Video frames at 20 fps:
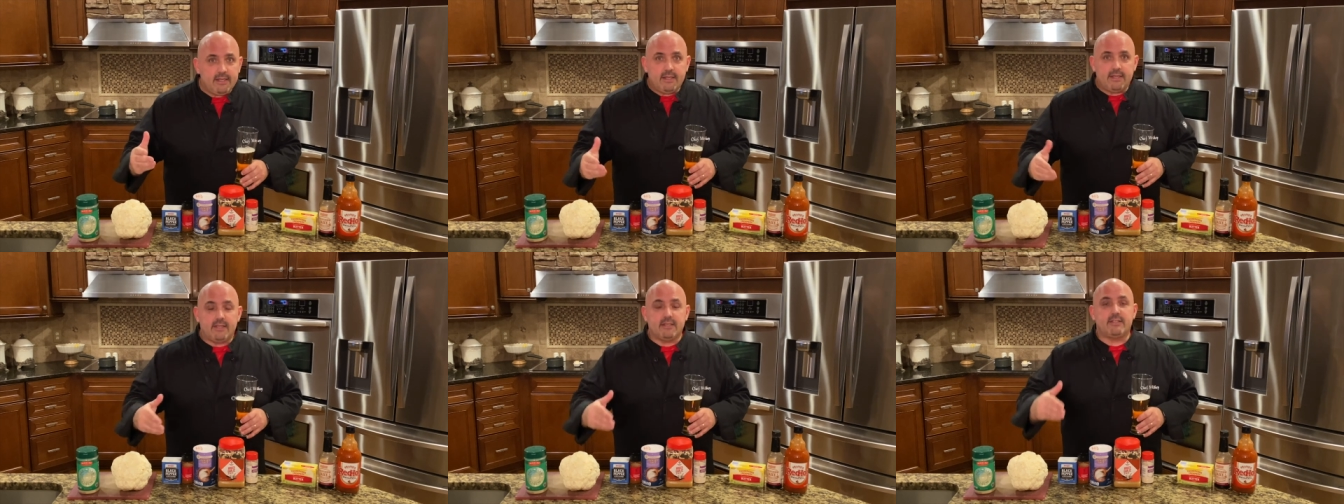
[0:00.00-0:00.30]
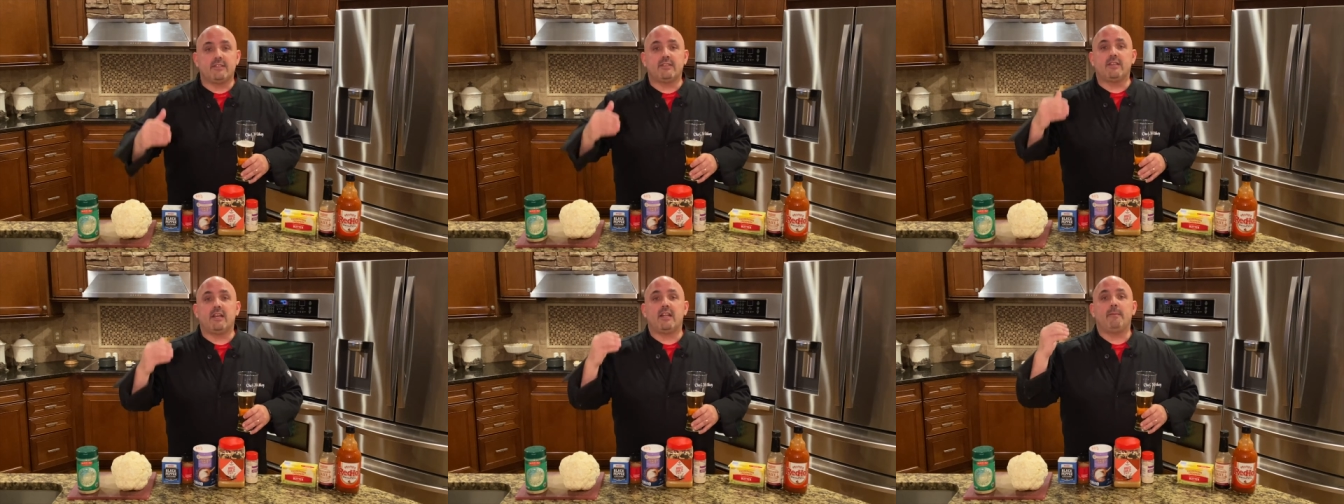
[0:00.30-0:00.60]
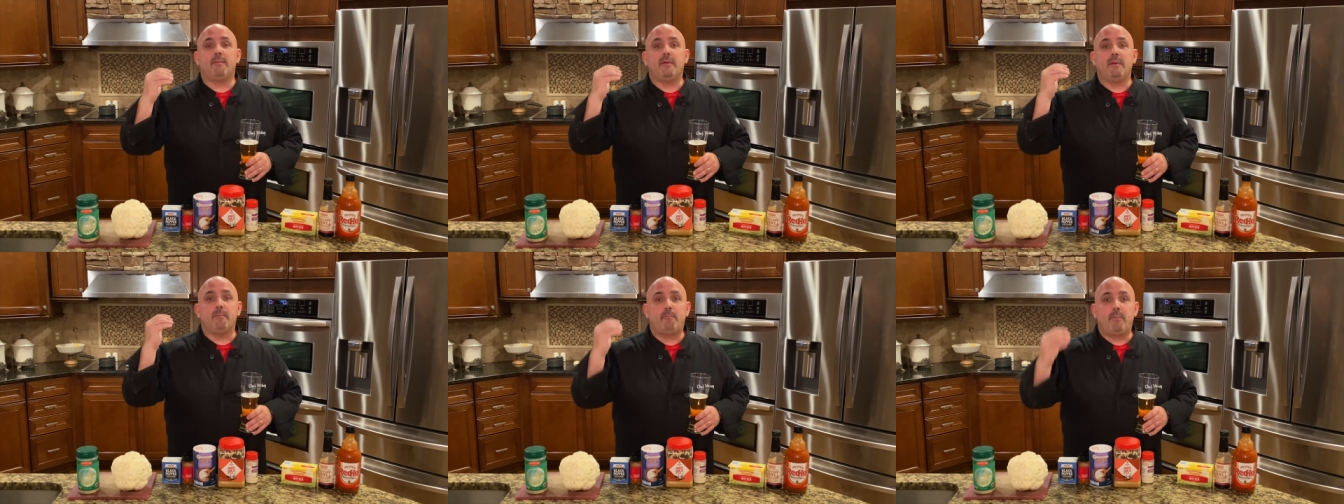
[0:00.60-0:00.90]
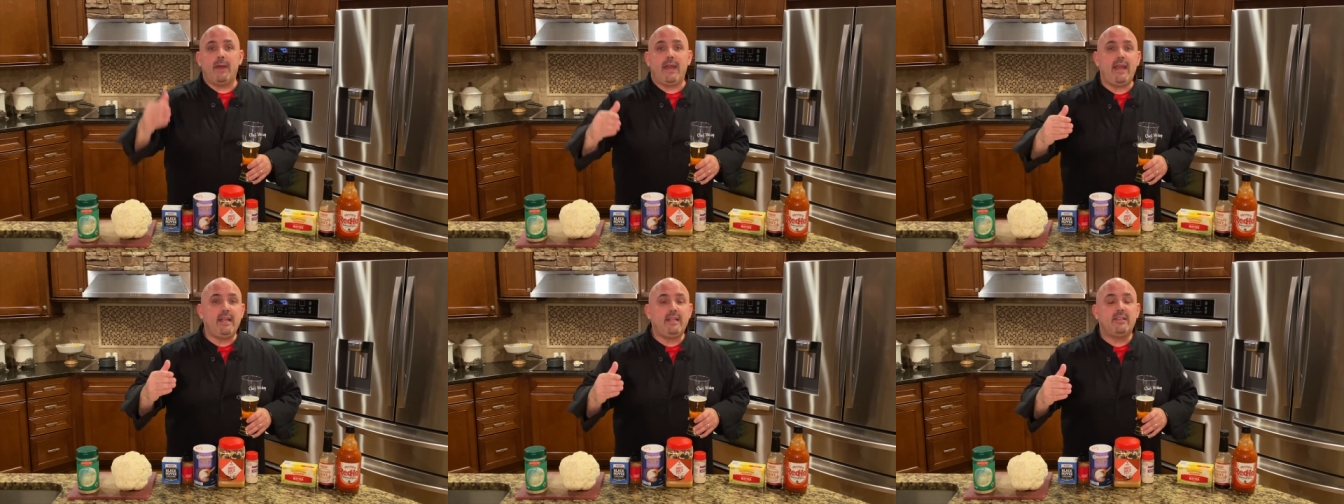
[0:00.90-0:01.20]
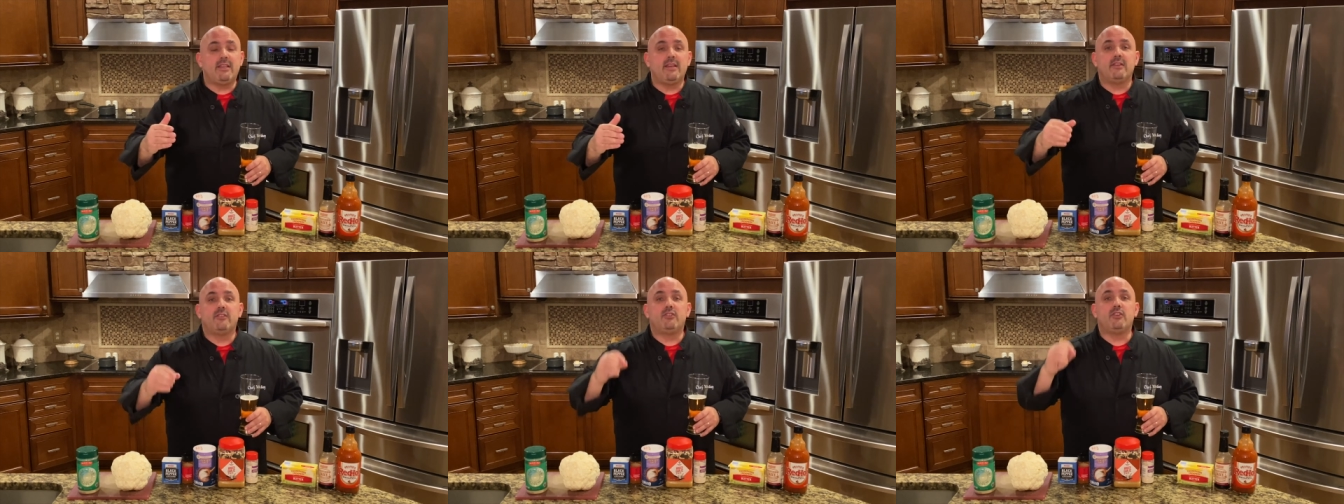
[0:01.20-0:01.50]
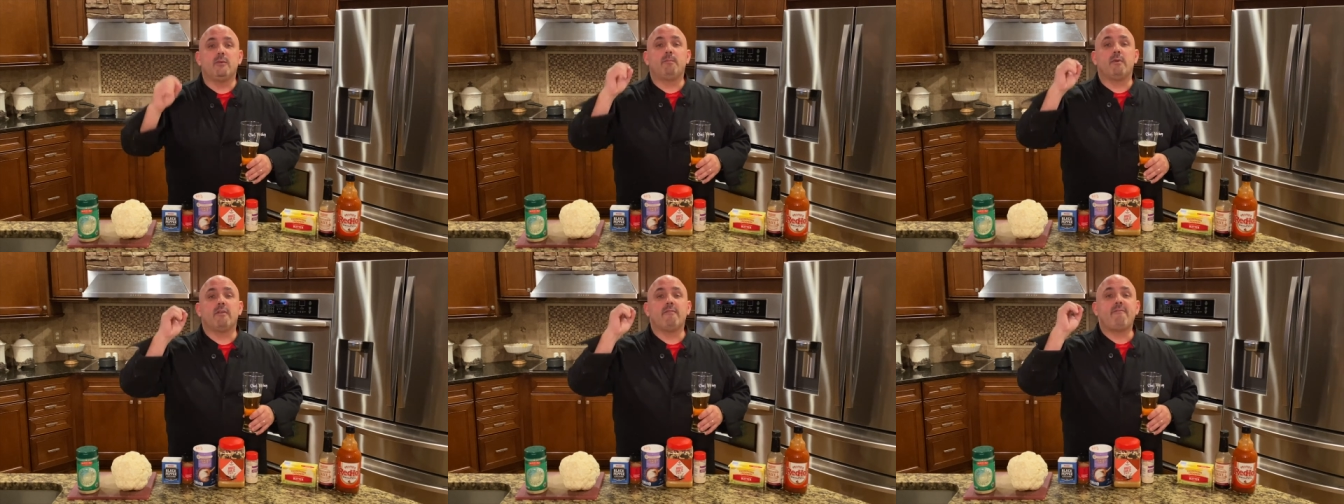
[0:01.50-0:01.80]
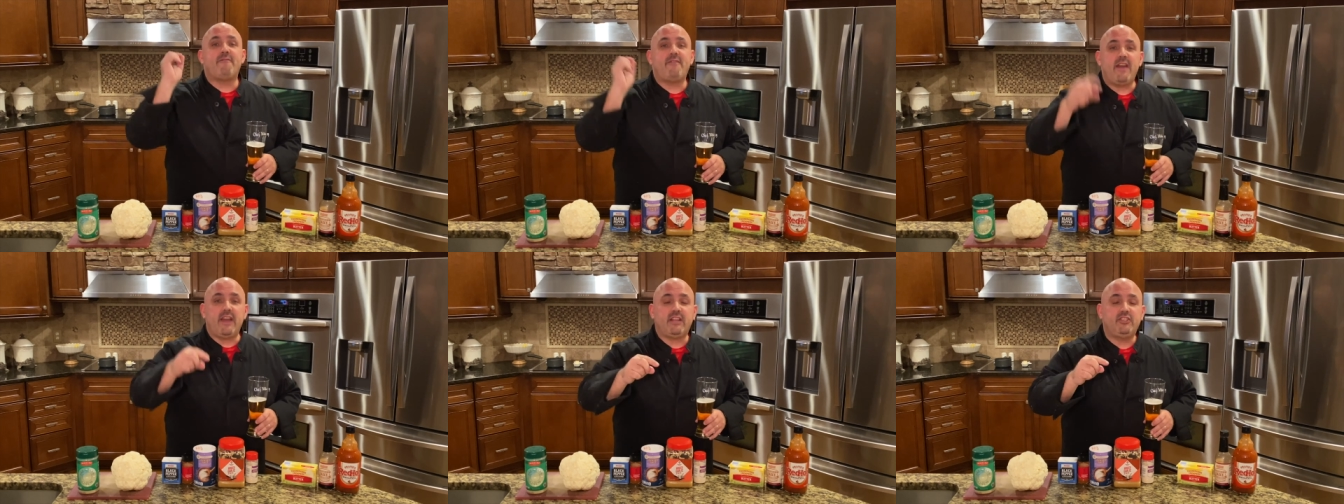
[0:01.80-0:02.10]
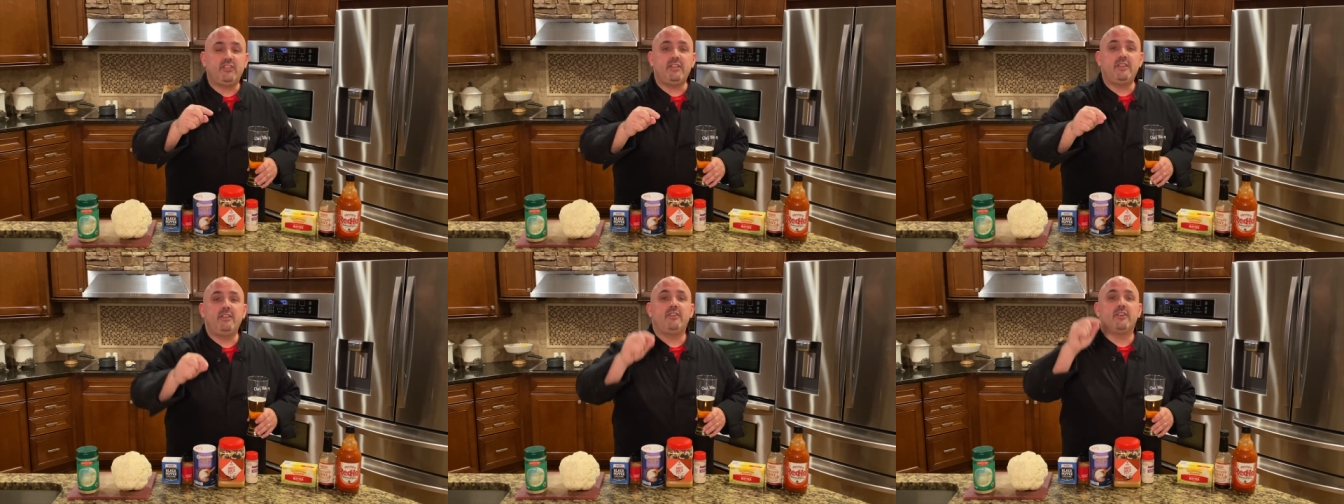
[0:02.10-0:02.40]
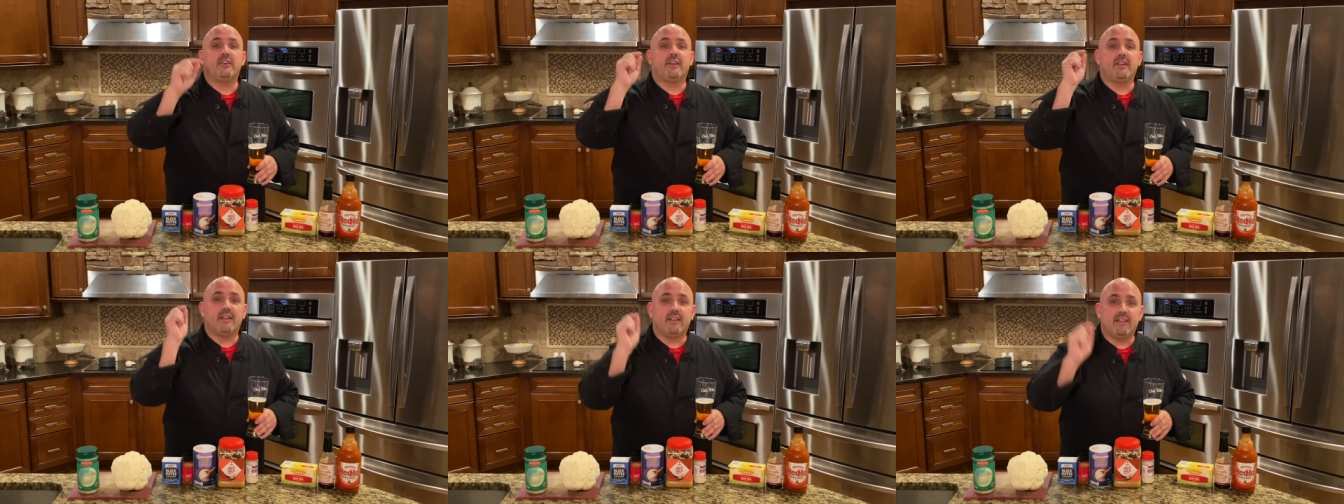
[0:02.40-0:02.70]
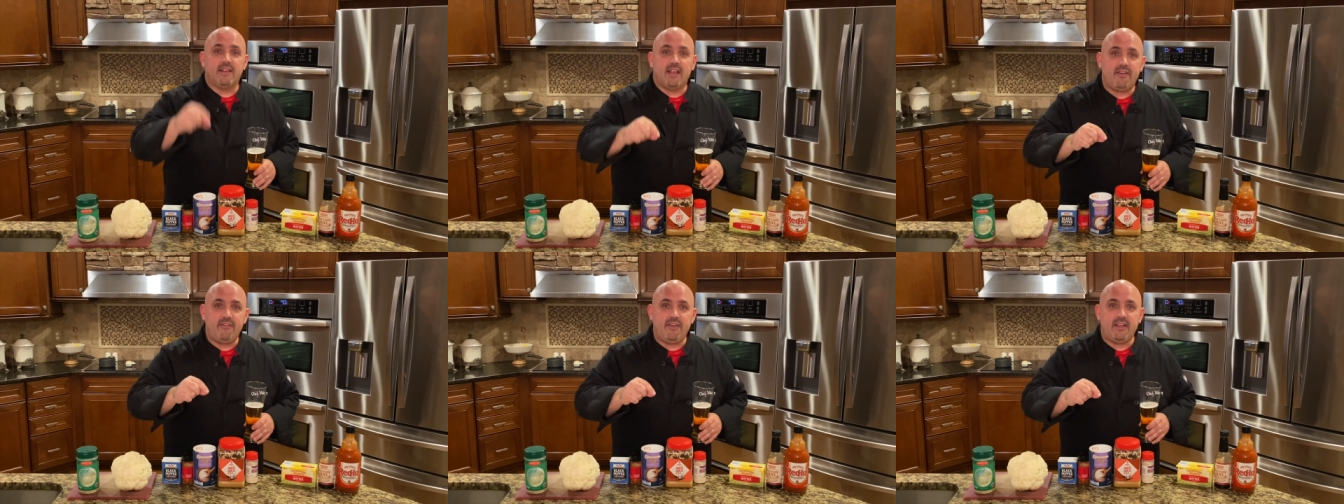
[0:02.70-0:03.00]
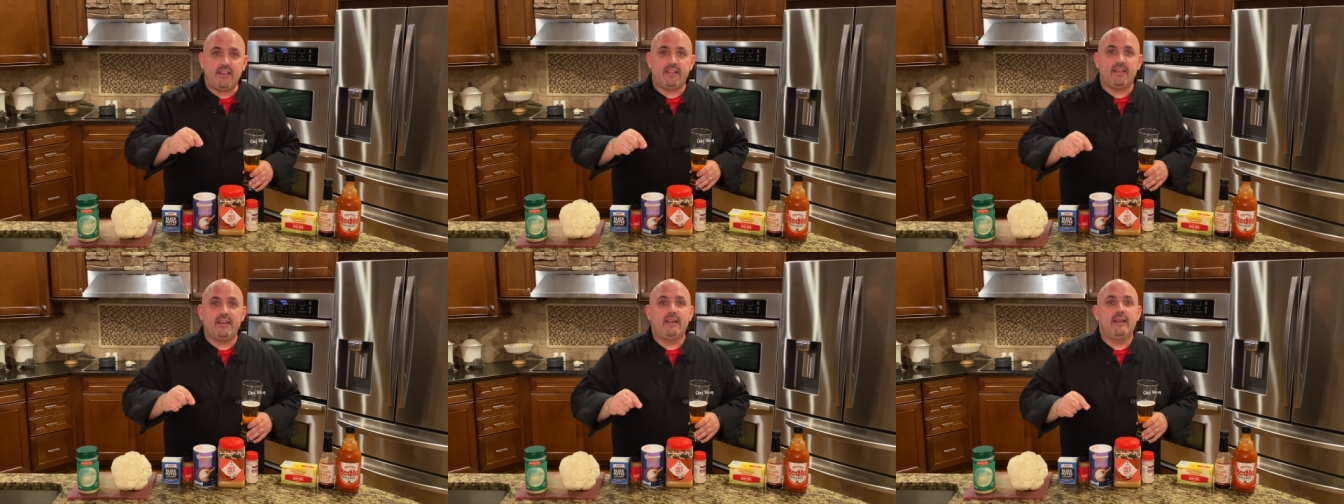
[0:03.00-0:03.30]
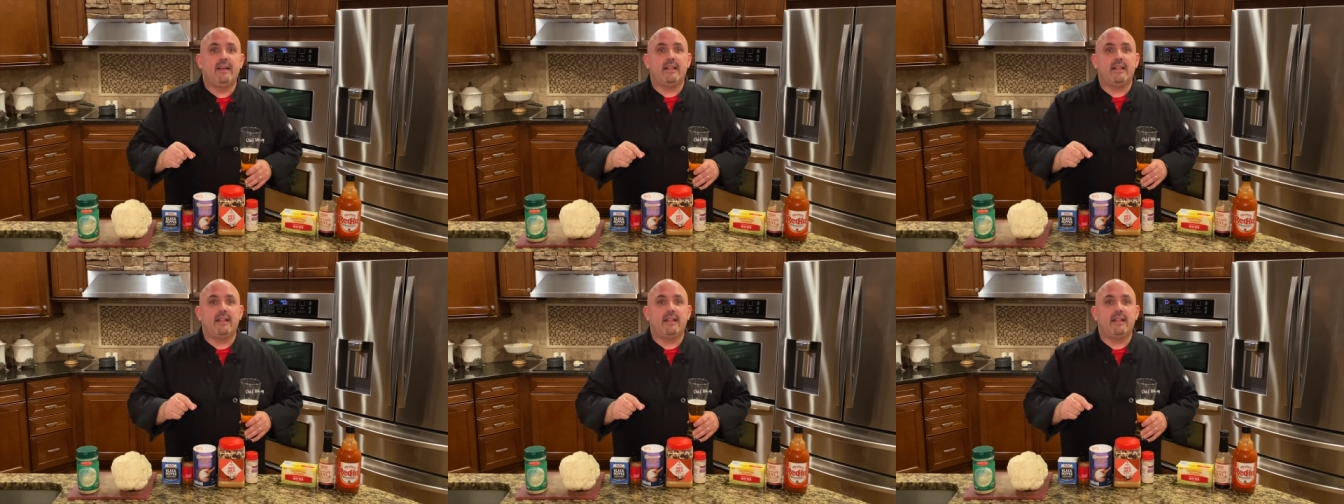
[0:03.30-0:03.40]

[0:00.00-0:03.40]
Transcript: This is gonna be baked to perfection. You're gonna love it.